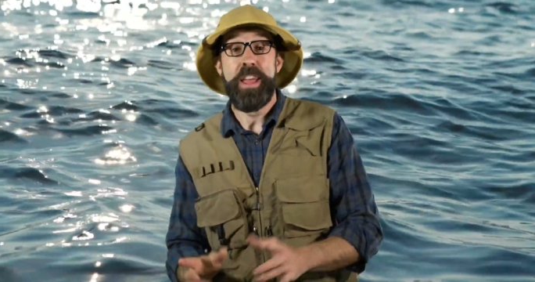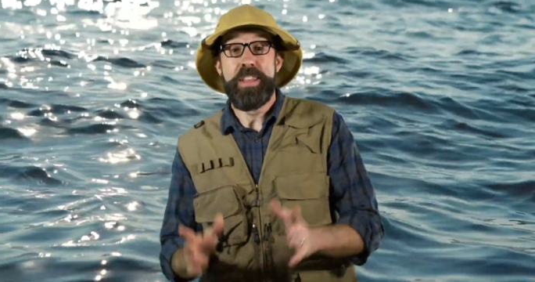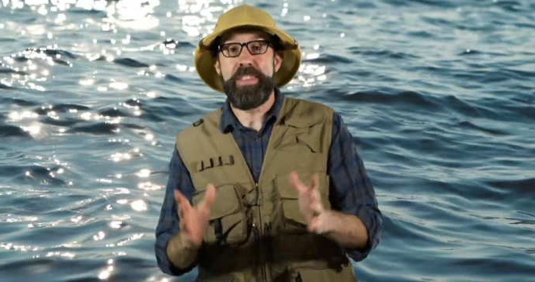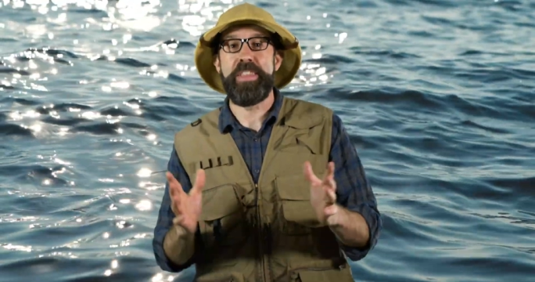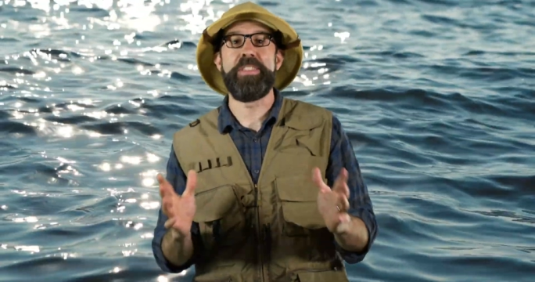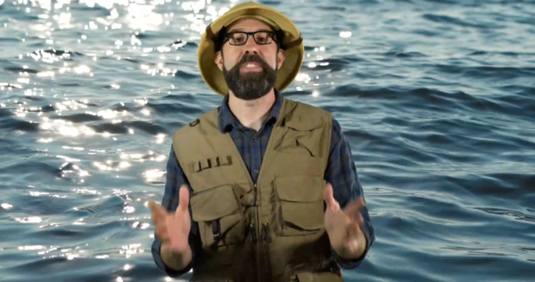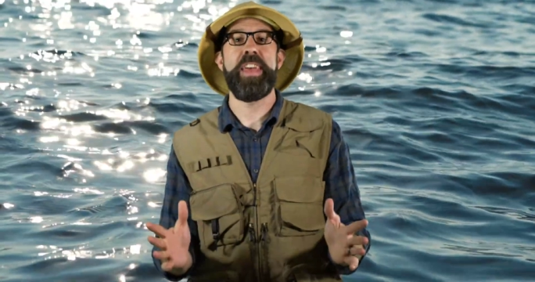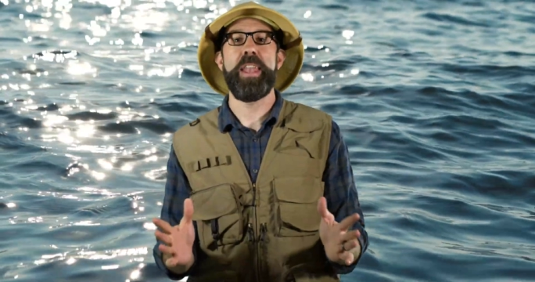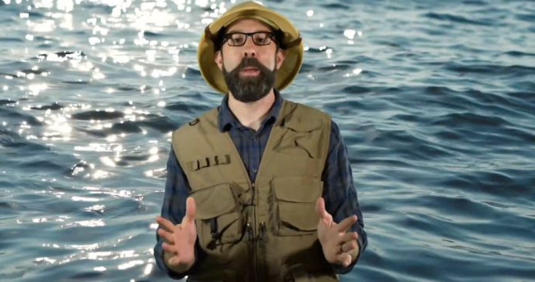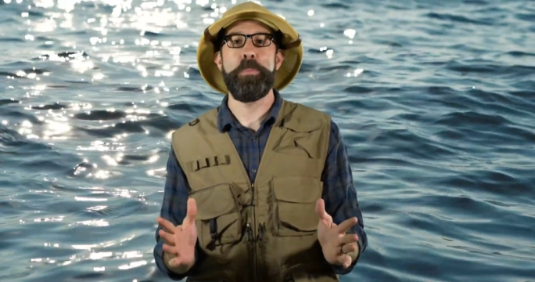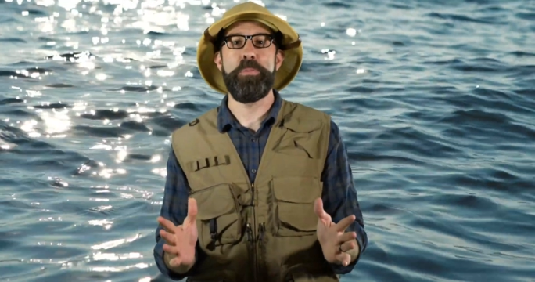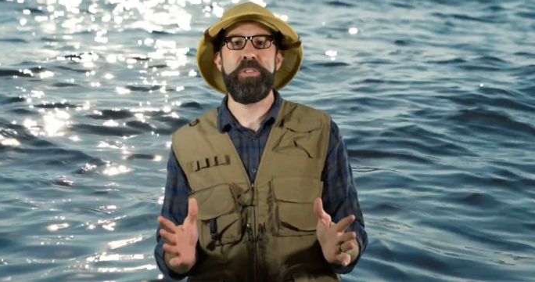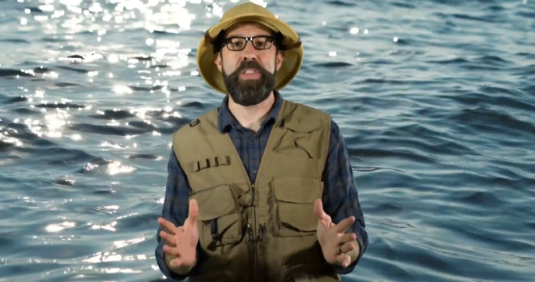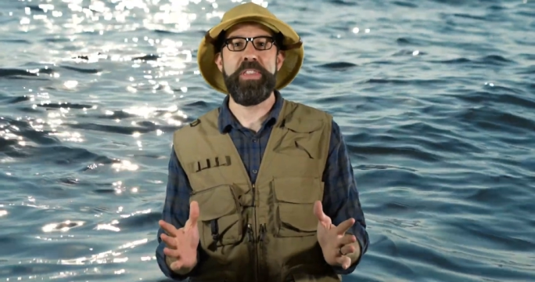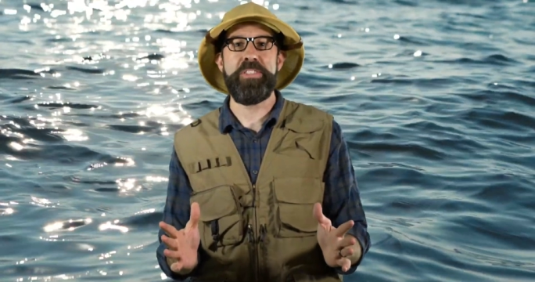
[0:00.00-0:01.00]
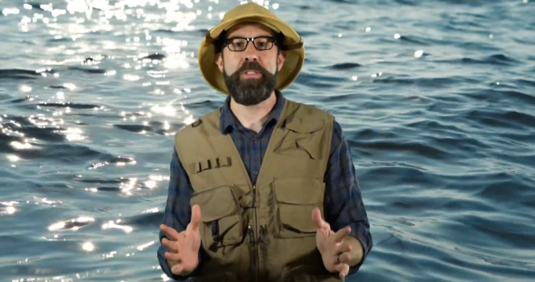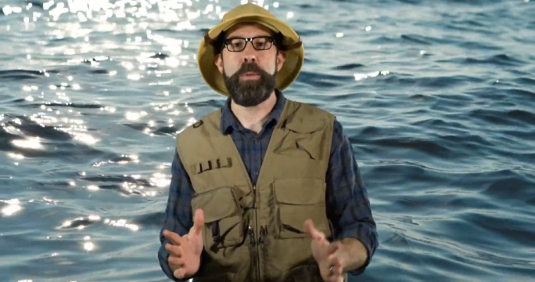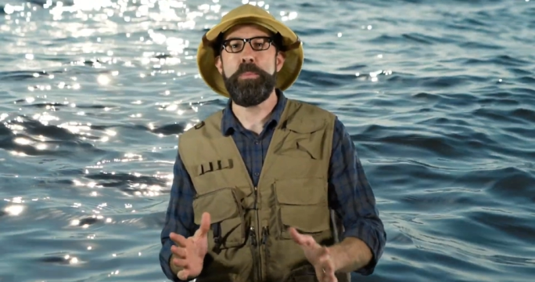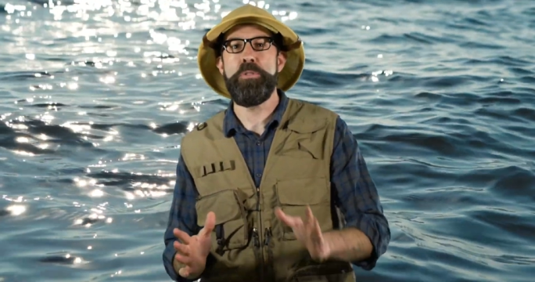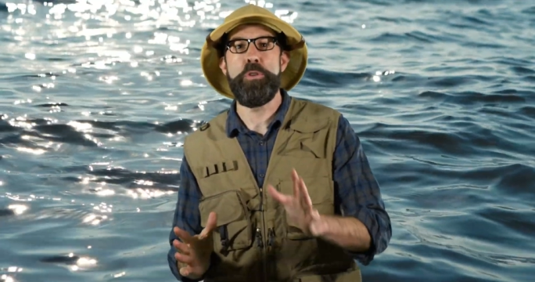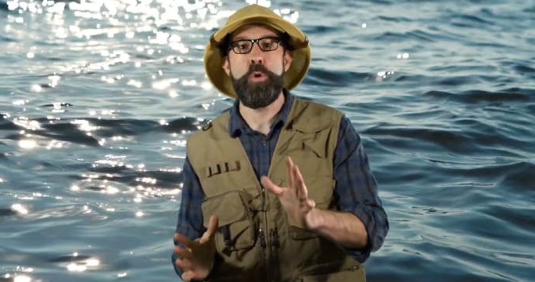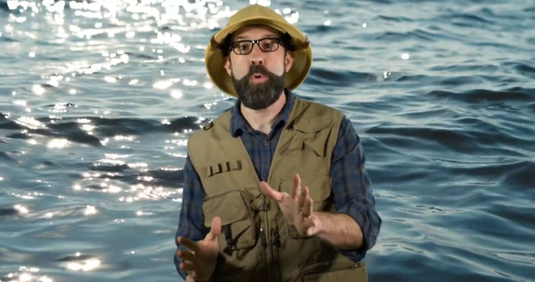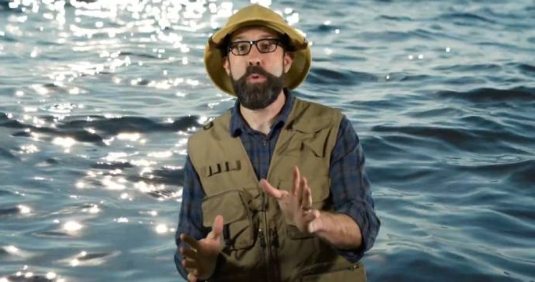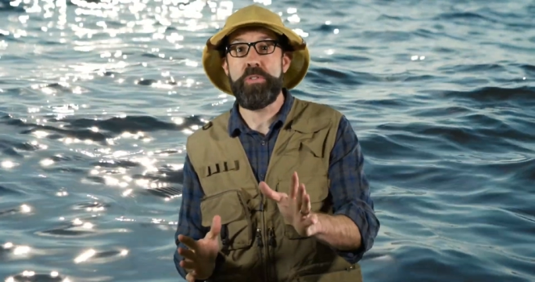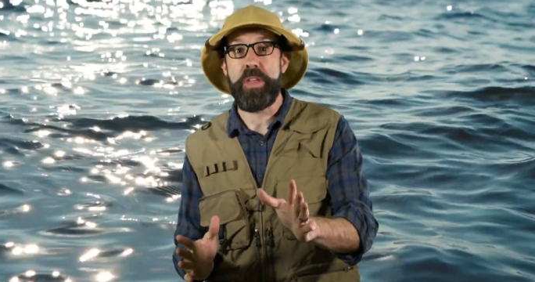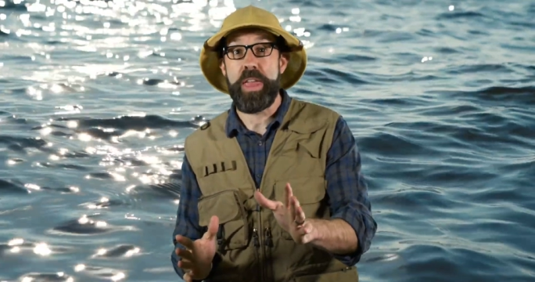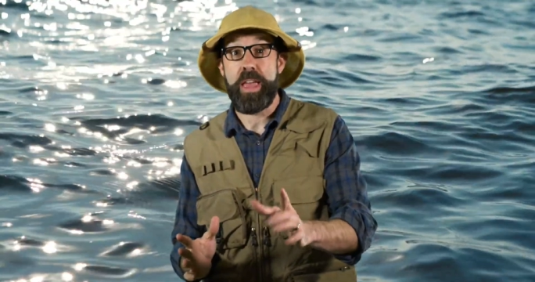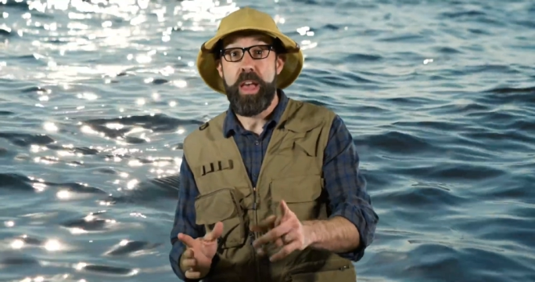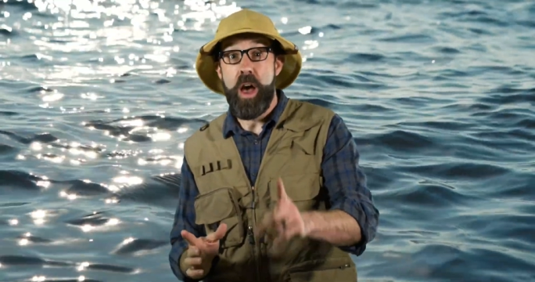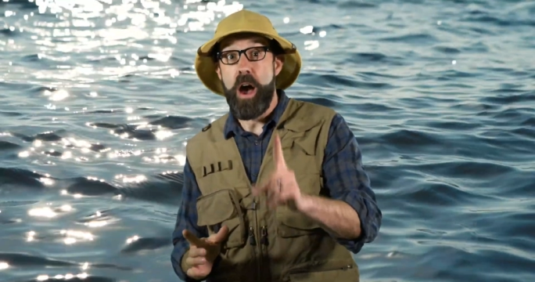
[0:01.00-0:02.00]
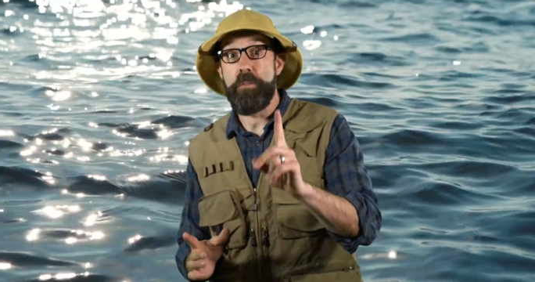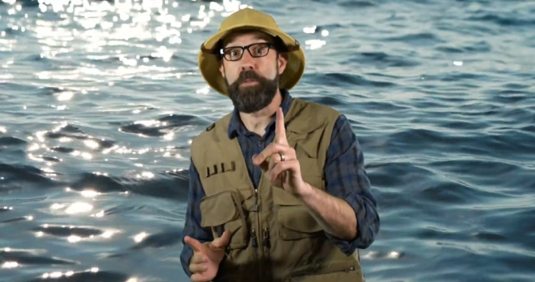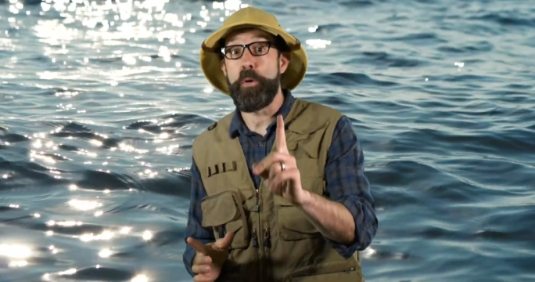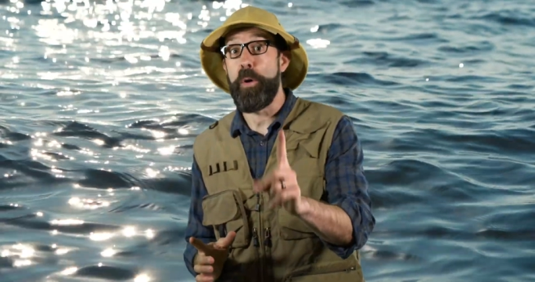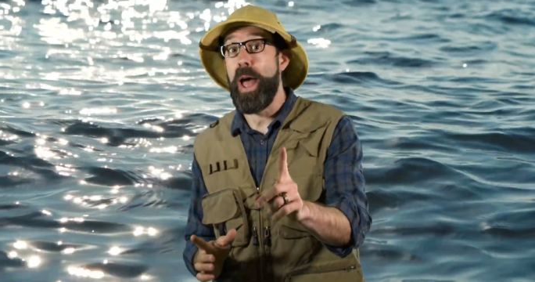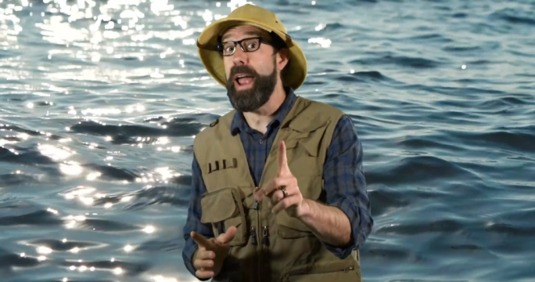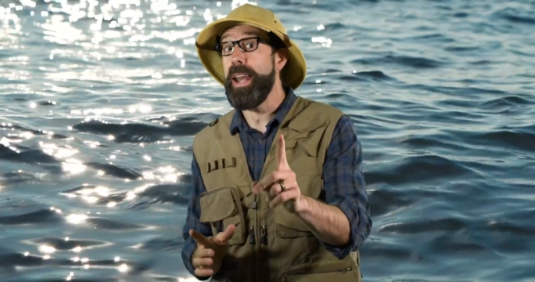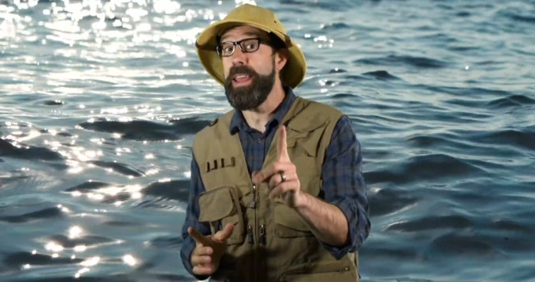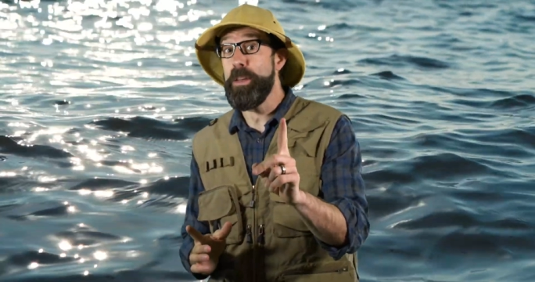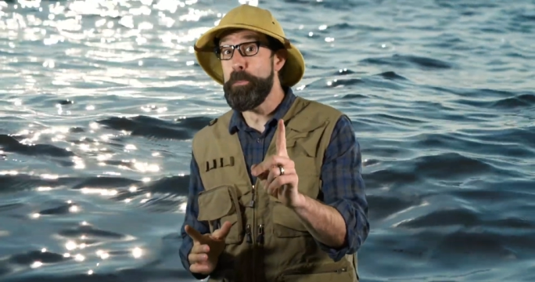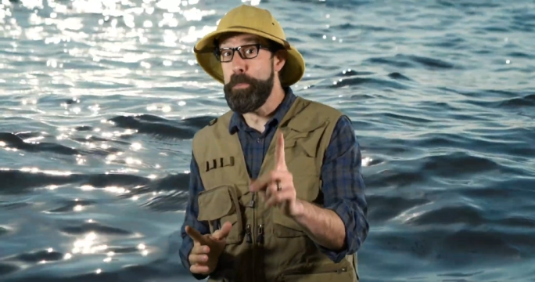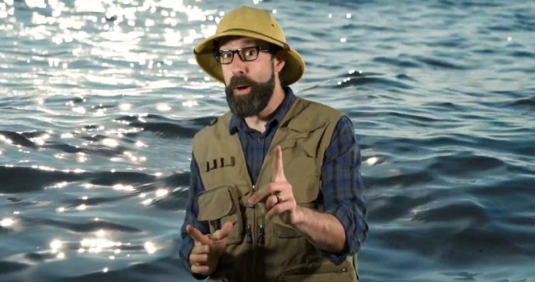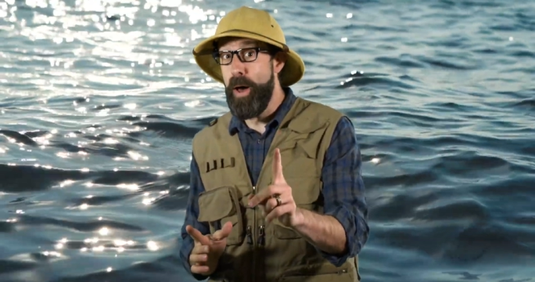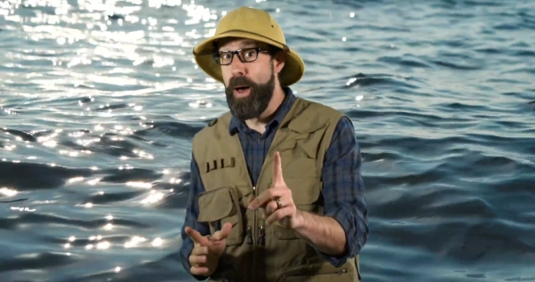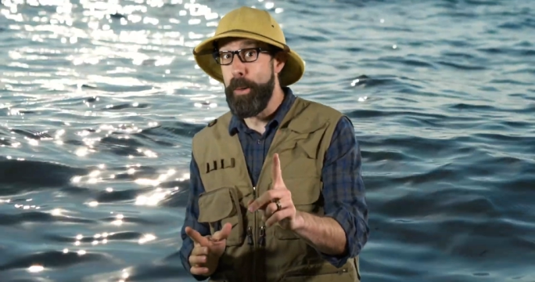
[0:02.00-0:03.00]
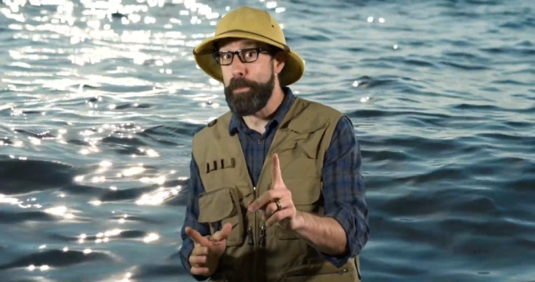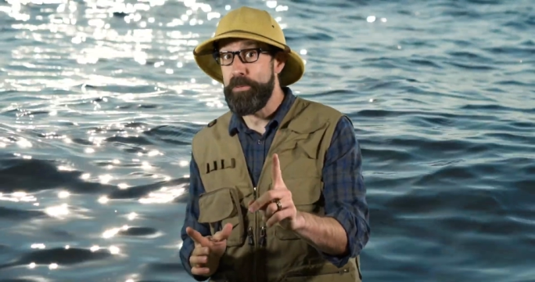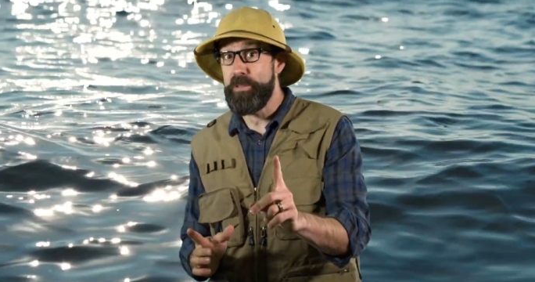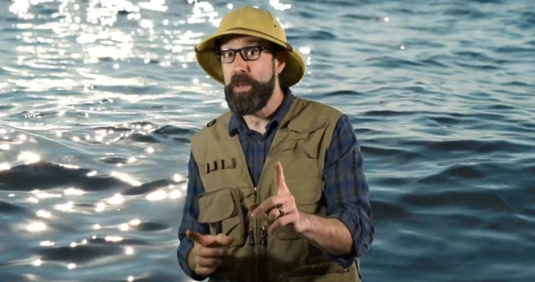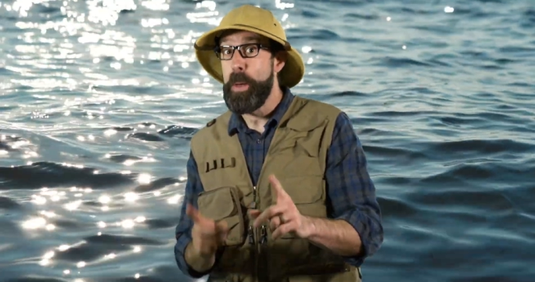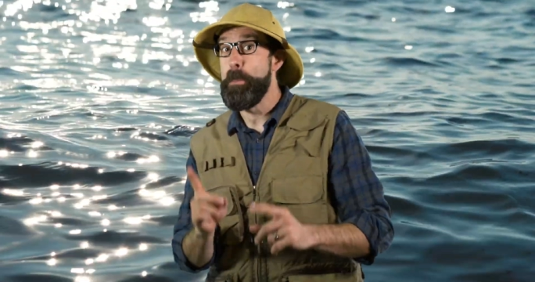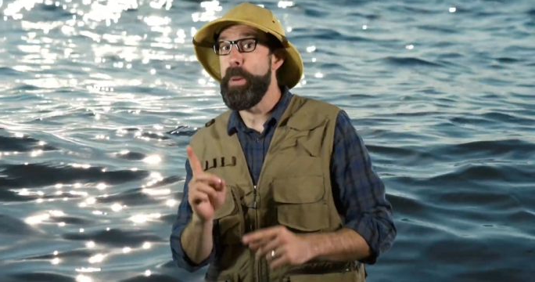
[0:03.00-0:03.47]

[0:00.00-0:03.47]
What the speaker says: to set up systems using a variety of pumps